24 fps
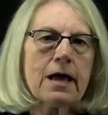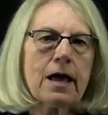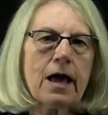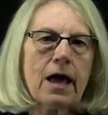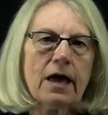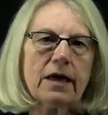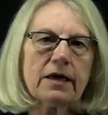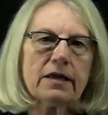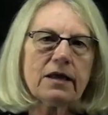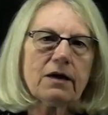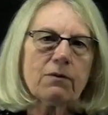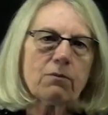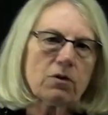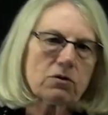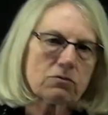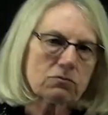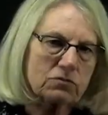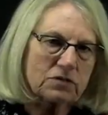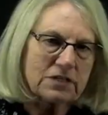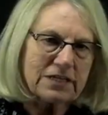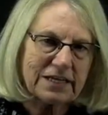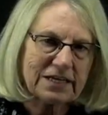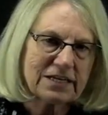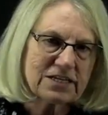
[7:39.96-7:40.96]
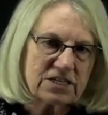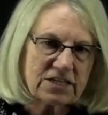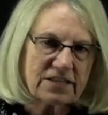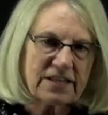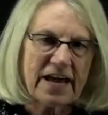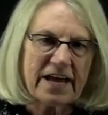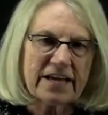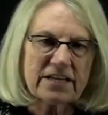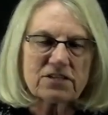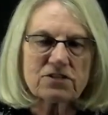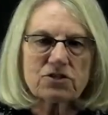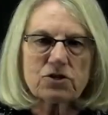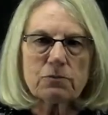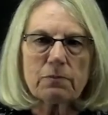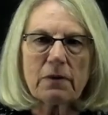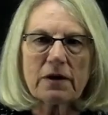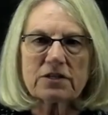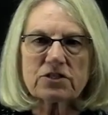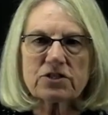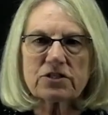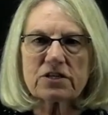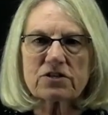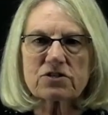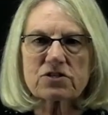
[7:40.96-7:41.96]
And I won't get into that too
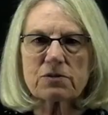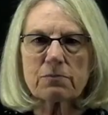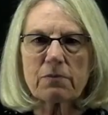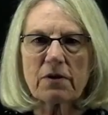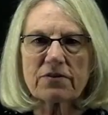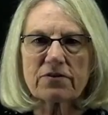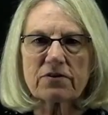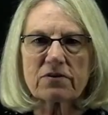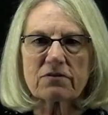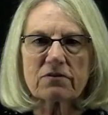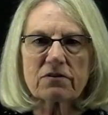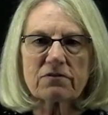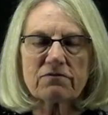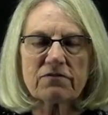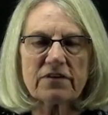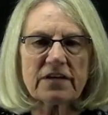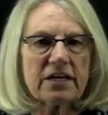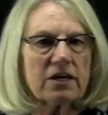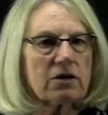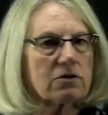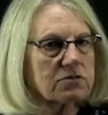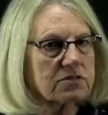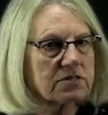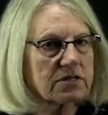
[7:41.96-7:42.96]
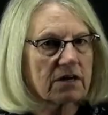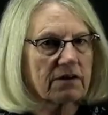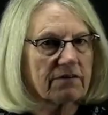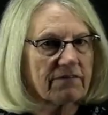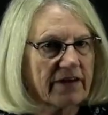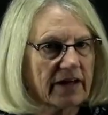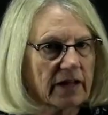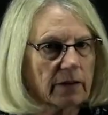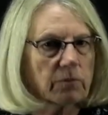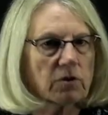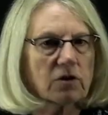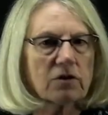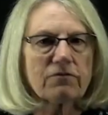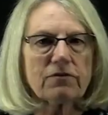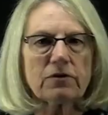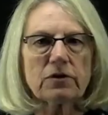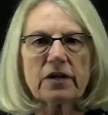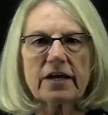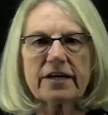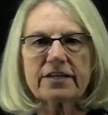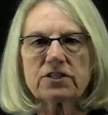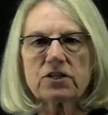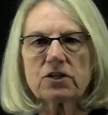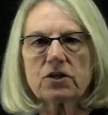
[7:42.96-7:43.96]
much. There's some other videos that are available if you'd
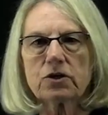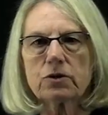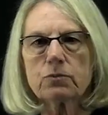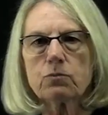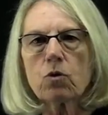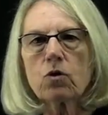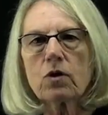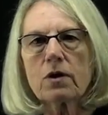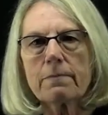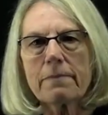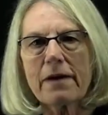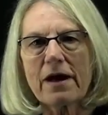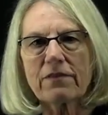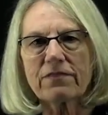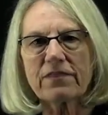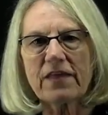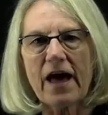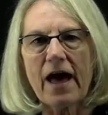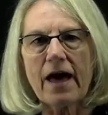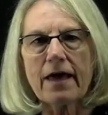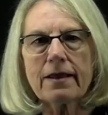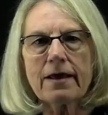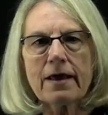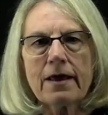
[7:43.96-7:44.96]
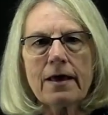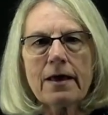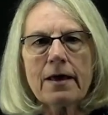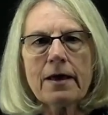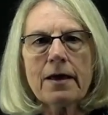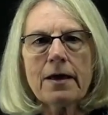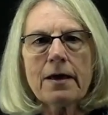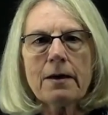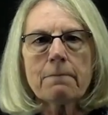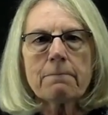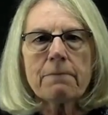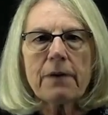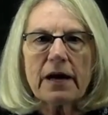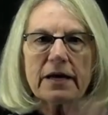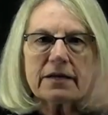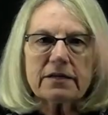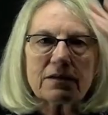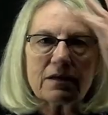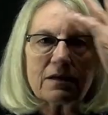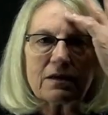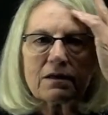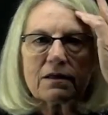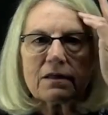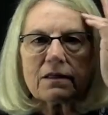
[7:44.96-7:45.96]
like to learn more about that.
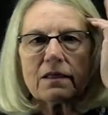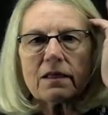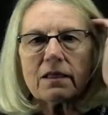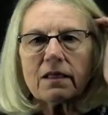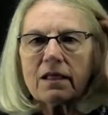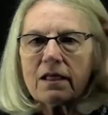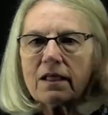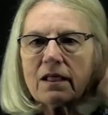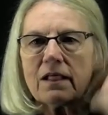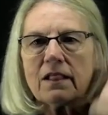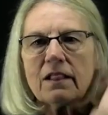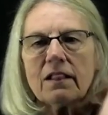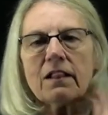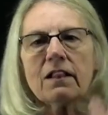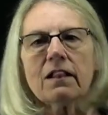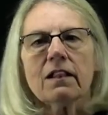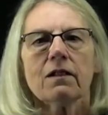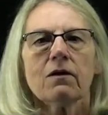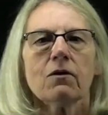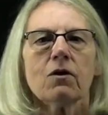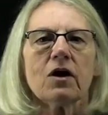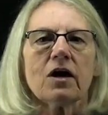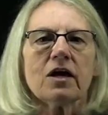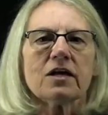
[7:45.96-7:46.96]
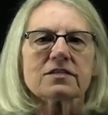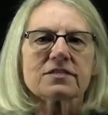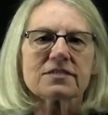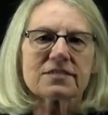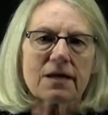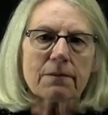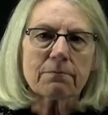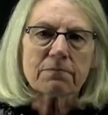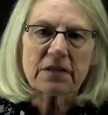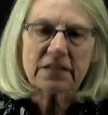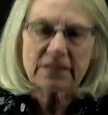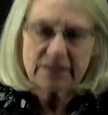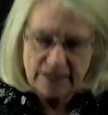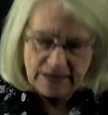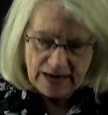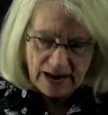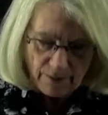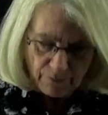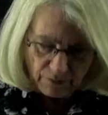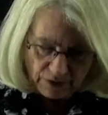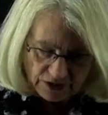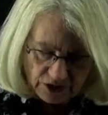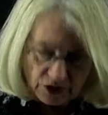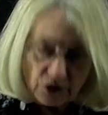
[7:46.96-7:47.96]
But it's something that I
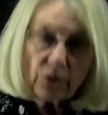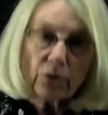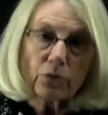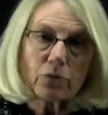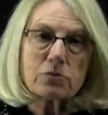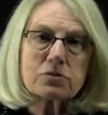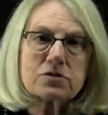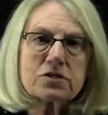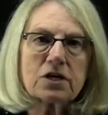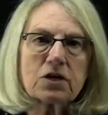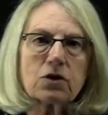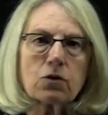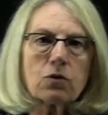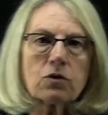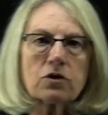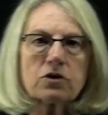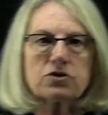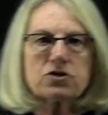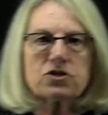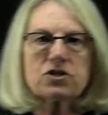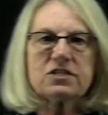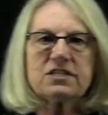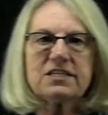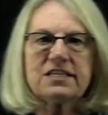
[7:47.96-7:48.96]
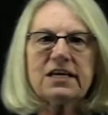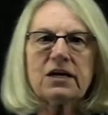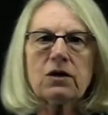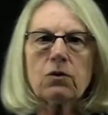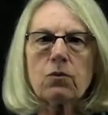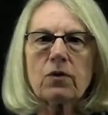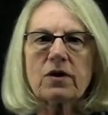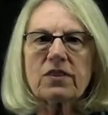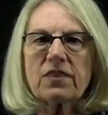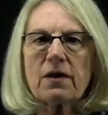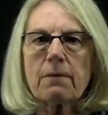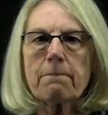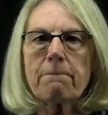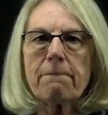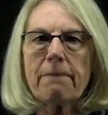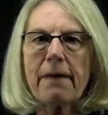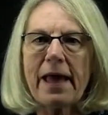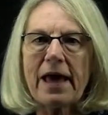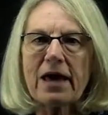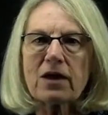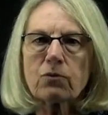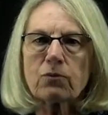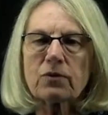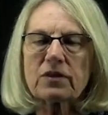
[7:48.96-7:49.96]
would use in order to deal with a
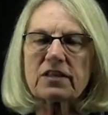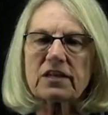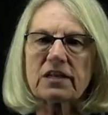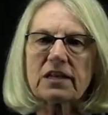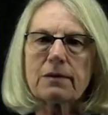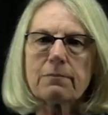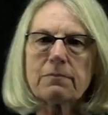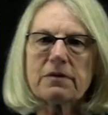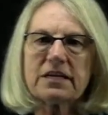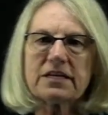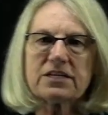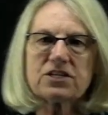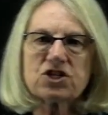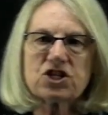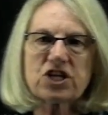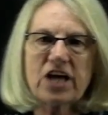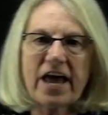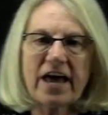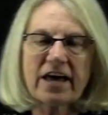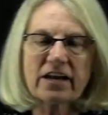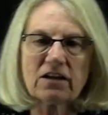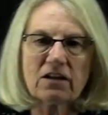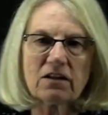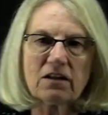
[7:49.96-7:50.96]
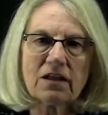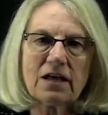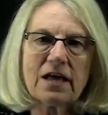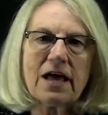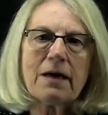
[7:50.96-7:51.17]
bandwidth limited channel.